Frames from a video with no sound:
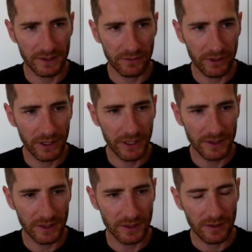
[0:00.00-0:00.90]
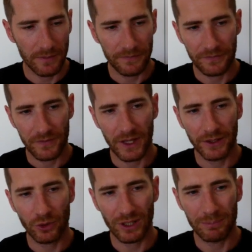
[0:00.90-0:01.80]
releases, and
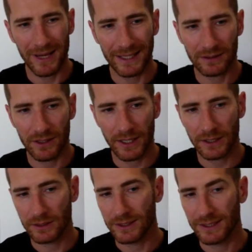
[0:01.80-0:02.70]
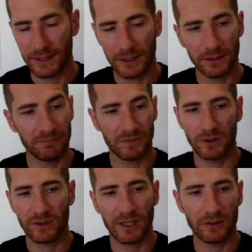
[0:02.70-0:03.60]
you can backtrack till
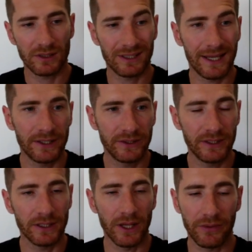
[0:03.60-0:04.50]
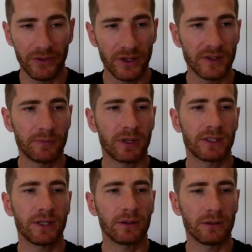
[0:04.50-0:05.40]
2019 in this
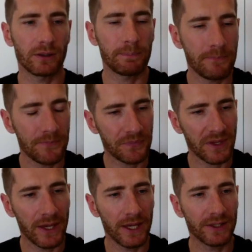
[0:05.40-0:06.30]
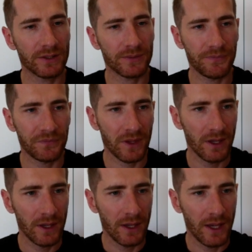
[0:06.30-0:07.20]
particular case.
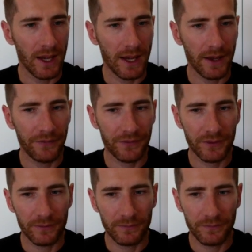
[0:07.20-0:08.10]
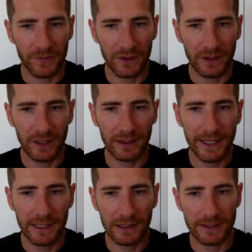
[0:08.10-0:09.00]
And the
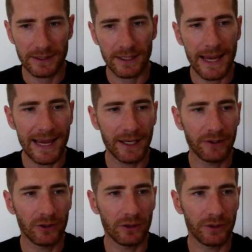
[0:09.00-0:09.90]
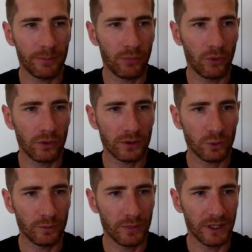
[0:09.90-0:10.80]
latest annual report
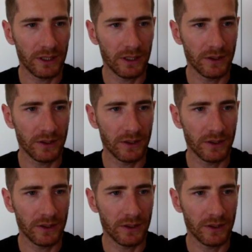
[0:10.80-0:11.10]
would be in